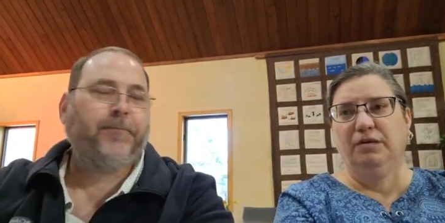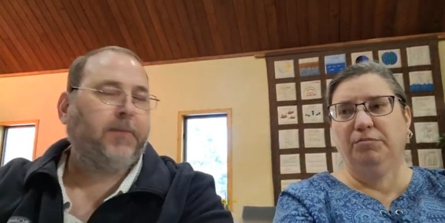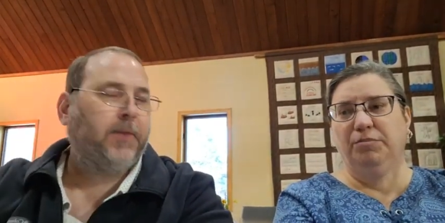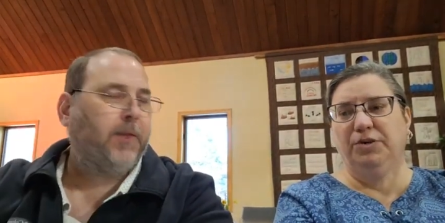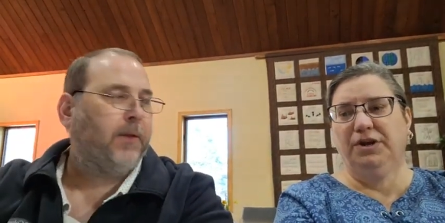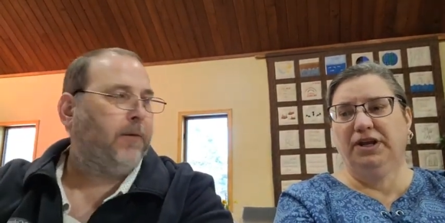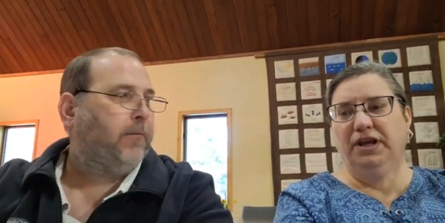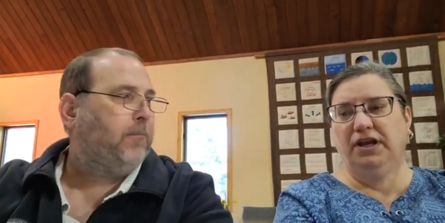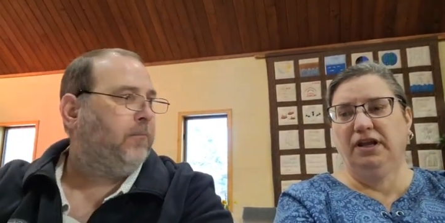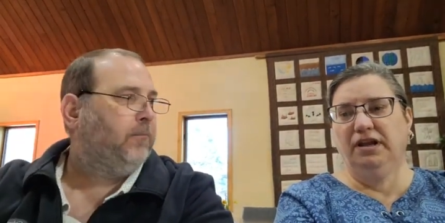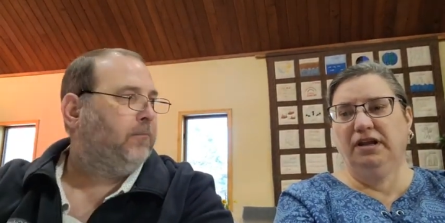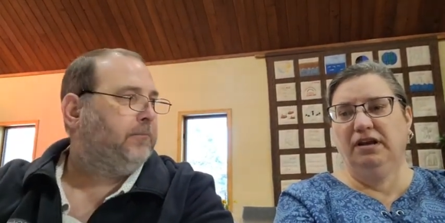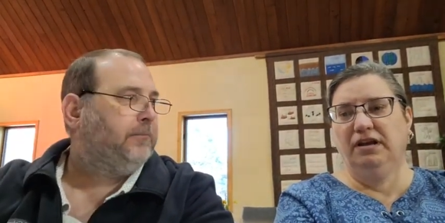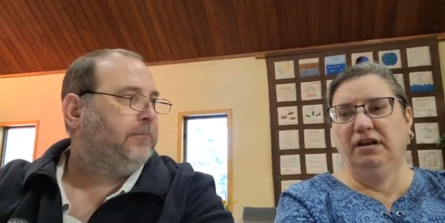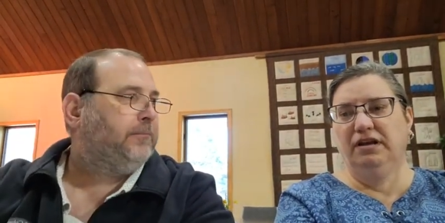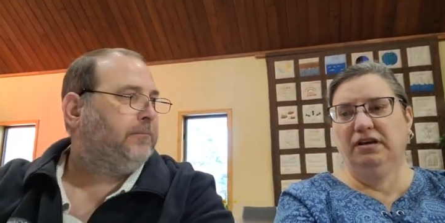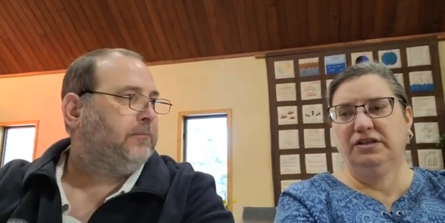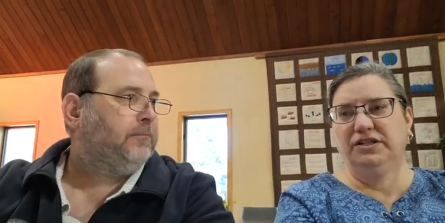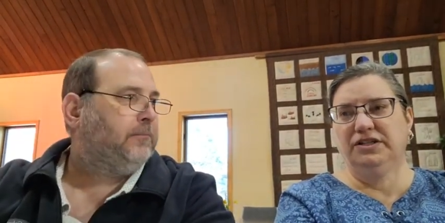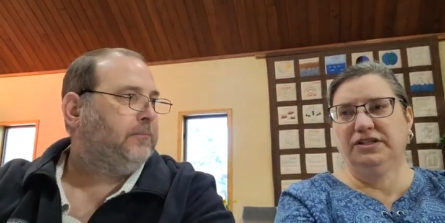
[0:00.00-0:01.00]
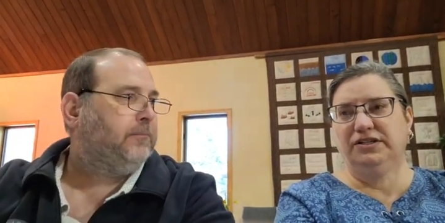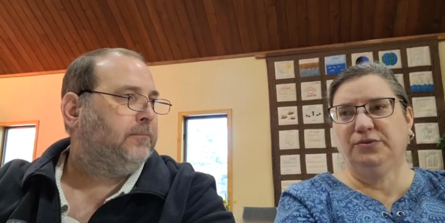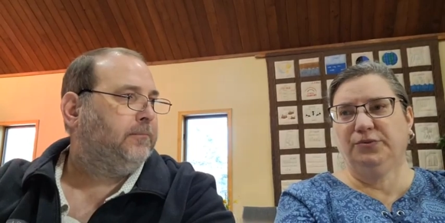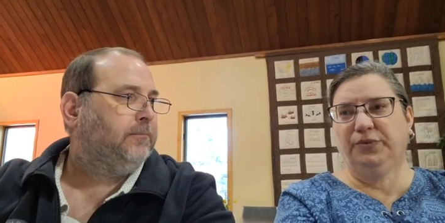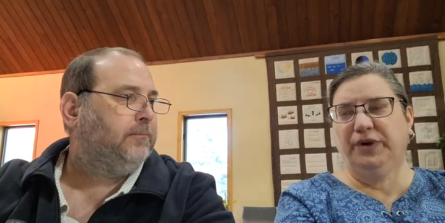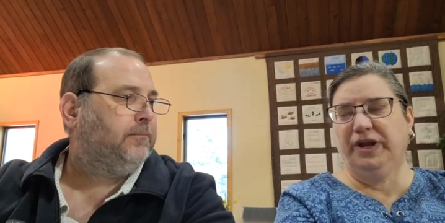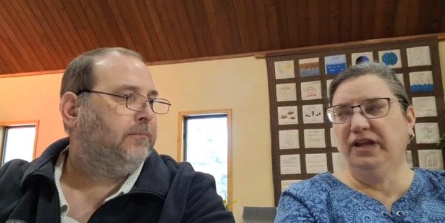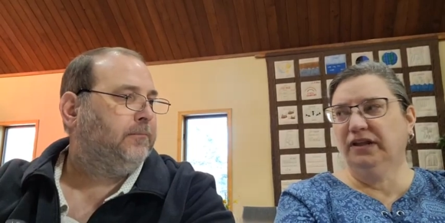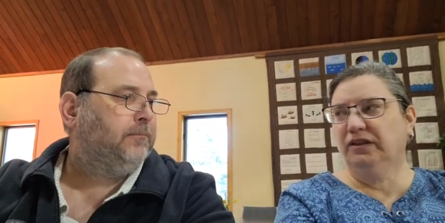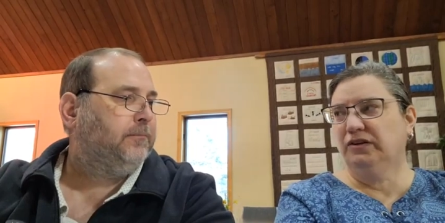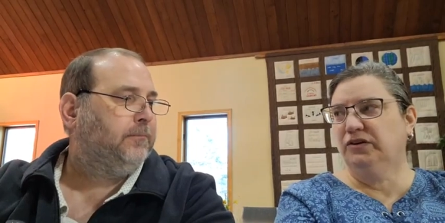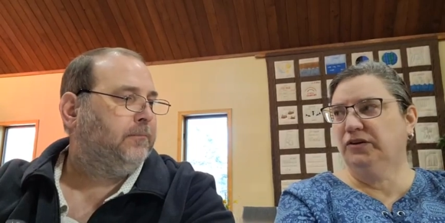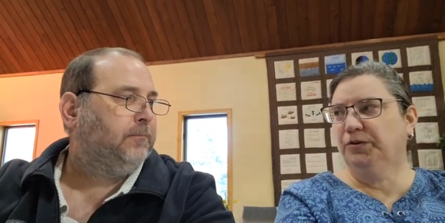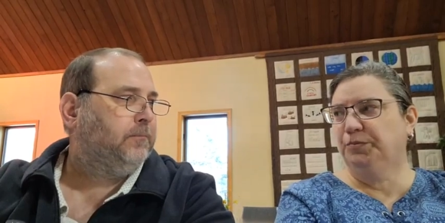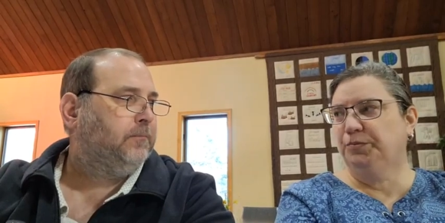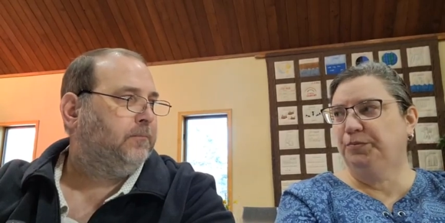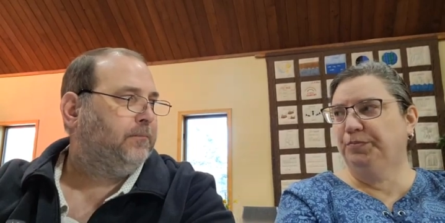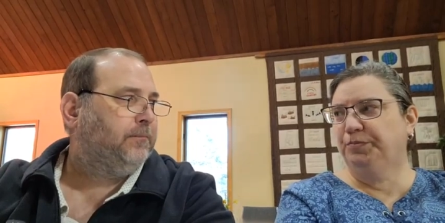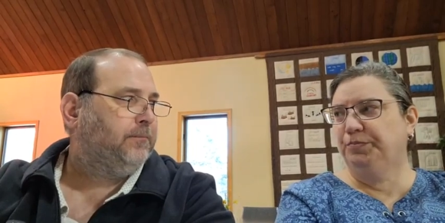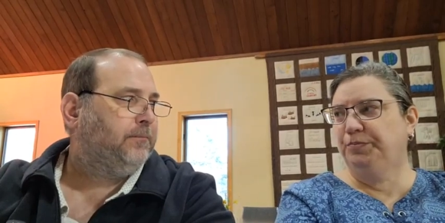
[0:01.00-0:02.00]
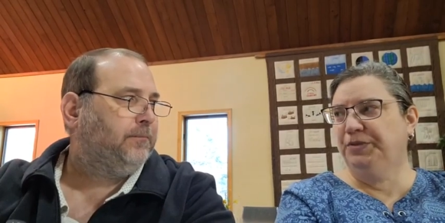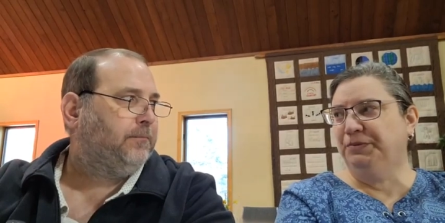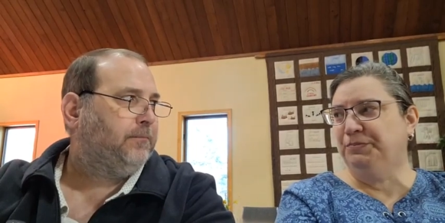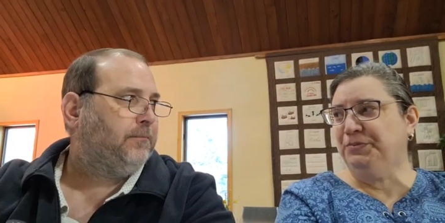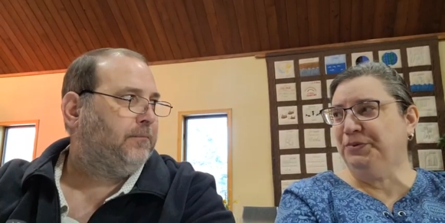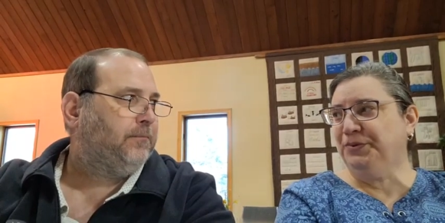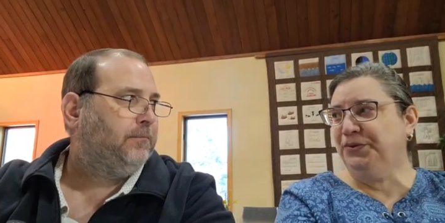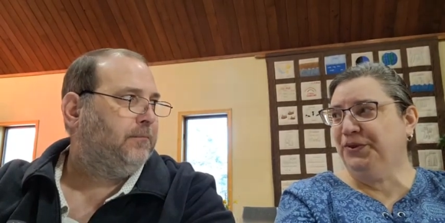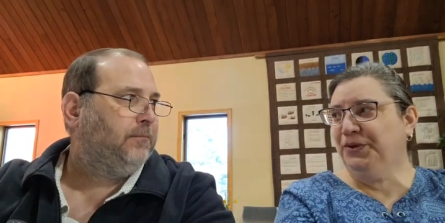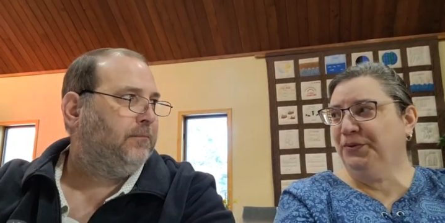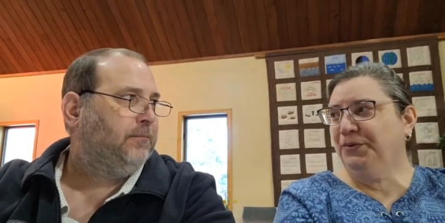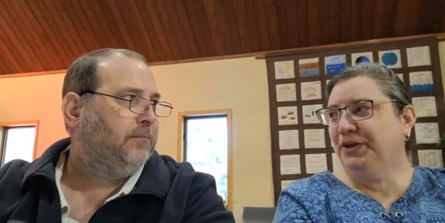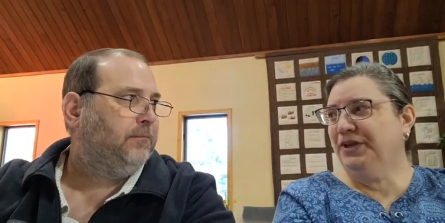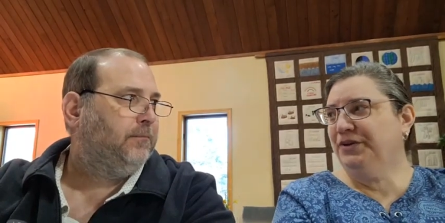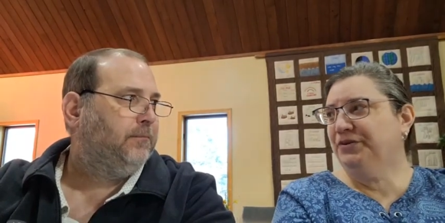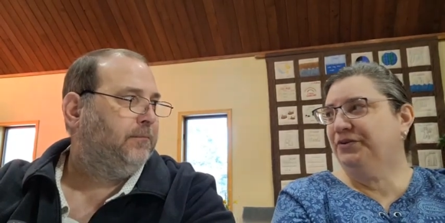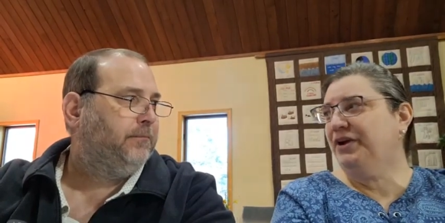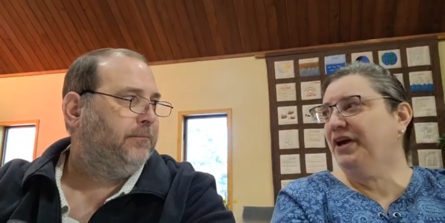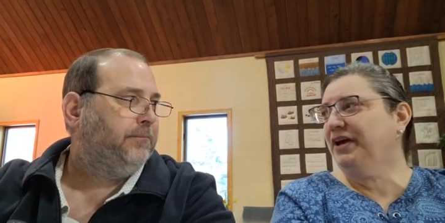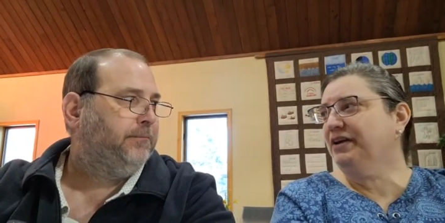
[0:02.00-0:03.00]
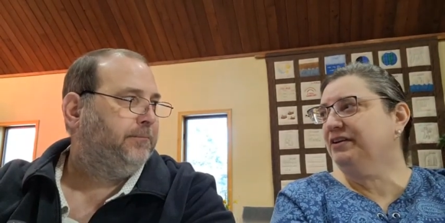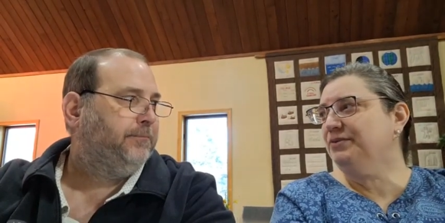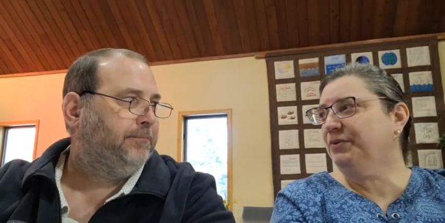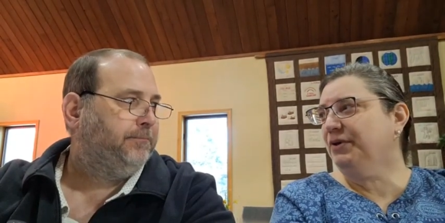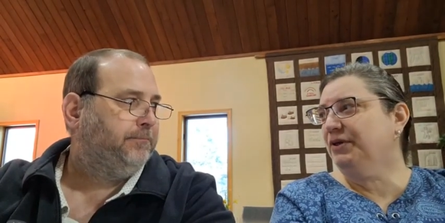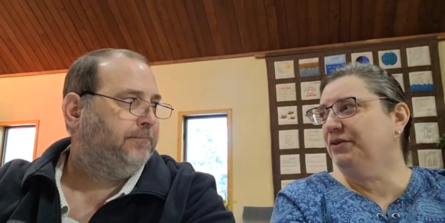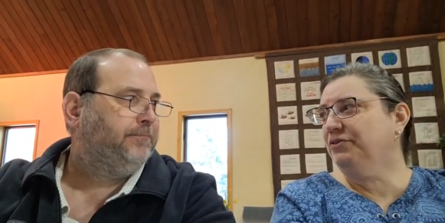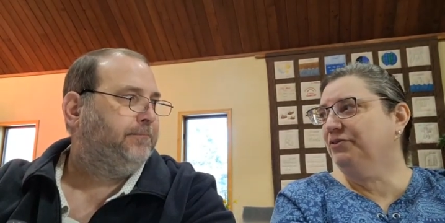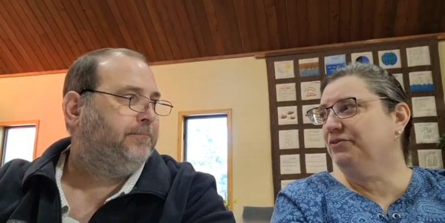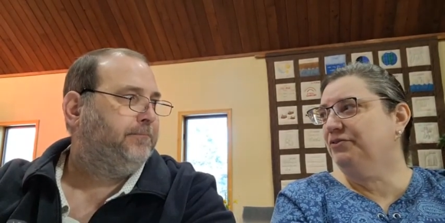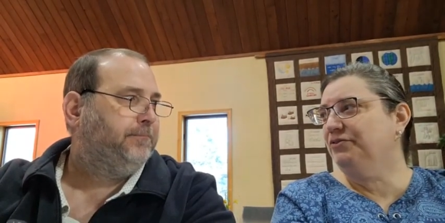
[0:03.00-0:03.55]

Speaker 1: but in just the regular people that we interact with.